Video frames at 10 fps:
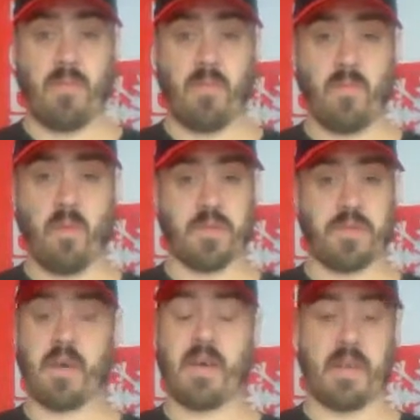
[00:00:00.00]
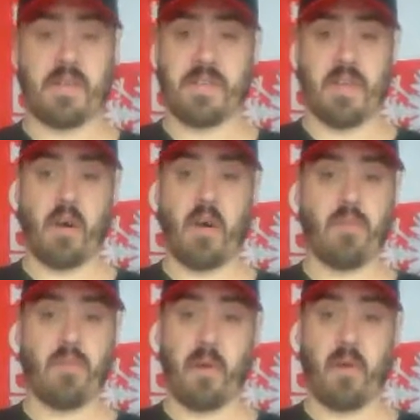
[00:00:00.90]
roster. I just think all
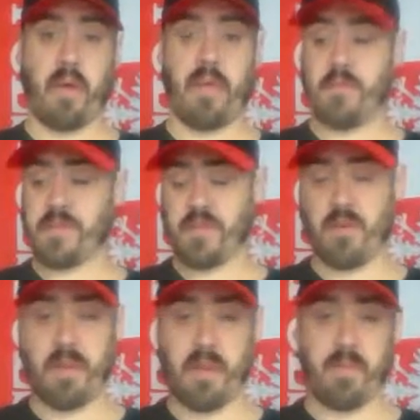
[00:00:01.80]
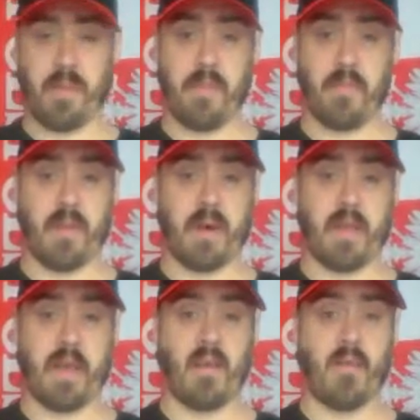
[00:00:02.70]
of them are great, and there are so many people that I
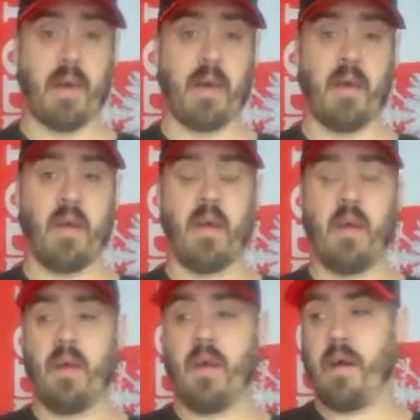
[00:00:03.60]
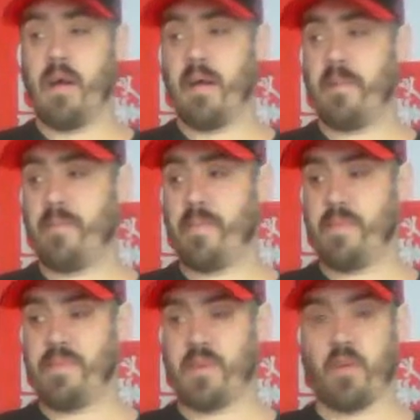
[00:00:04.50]
like on there.
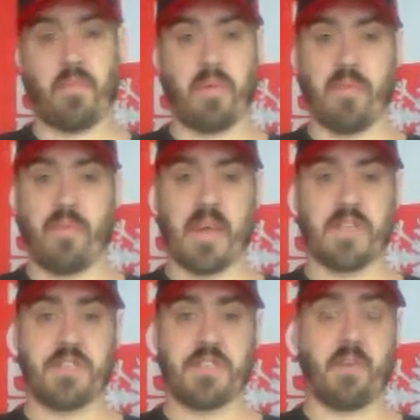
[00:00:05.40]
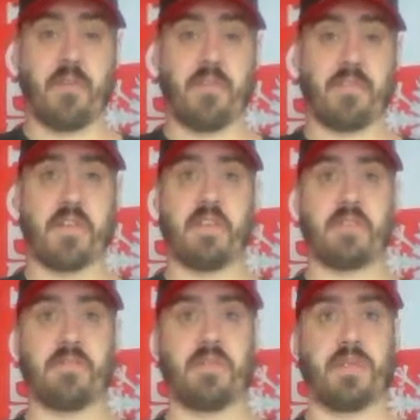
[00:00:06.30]
There's a couple of factions that obviously you're not
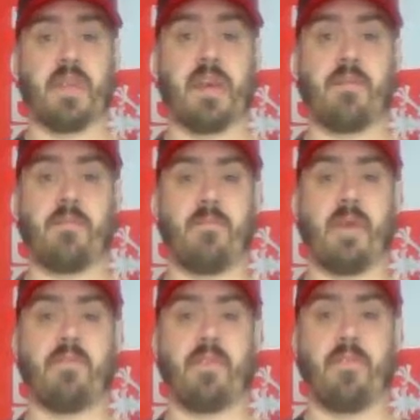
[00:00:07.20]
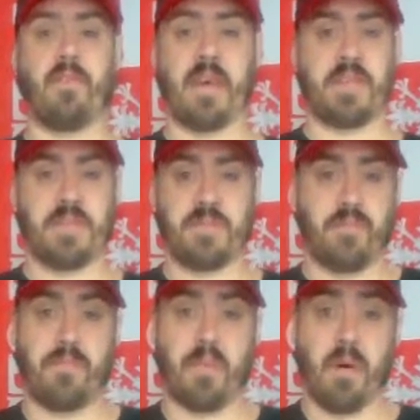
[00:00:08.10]
supposed to like rivaling factions,
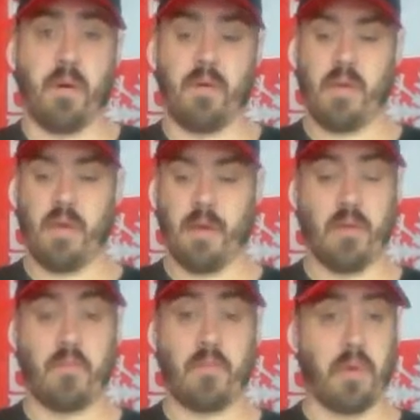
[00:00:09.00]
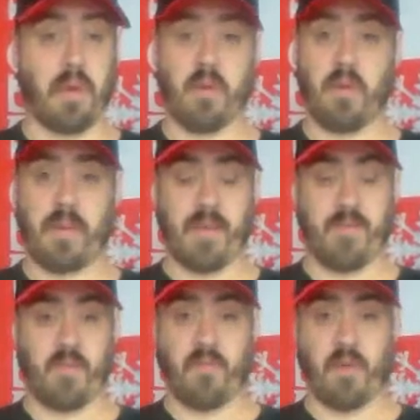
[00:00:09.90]
but you know, I love Bullet Club,
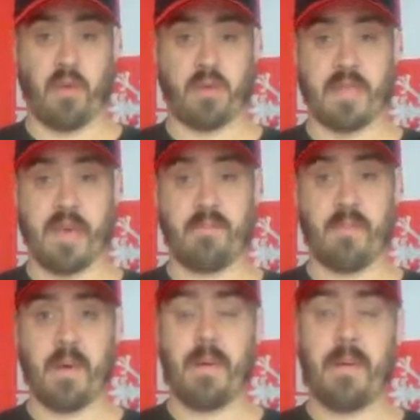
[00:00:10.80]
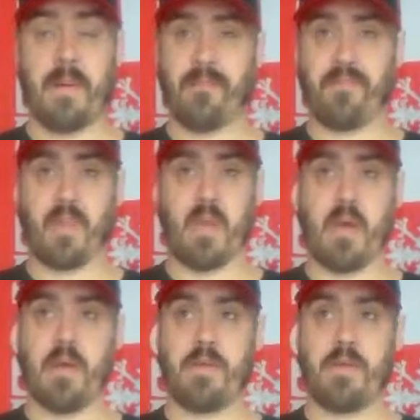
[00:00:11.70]
I've done for a long time,
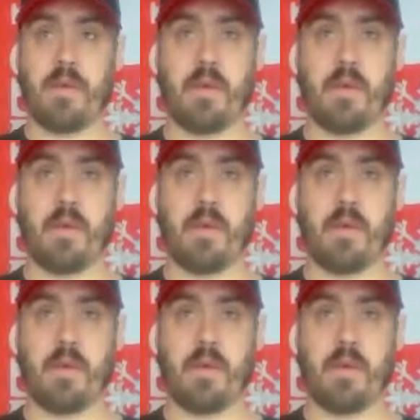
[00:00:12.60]
and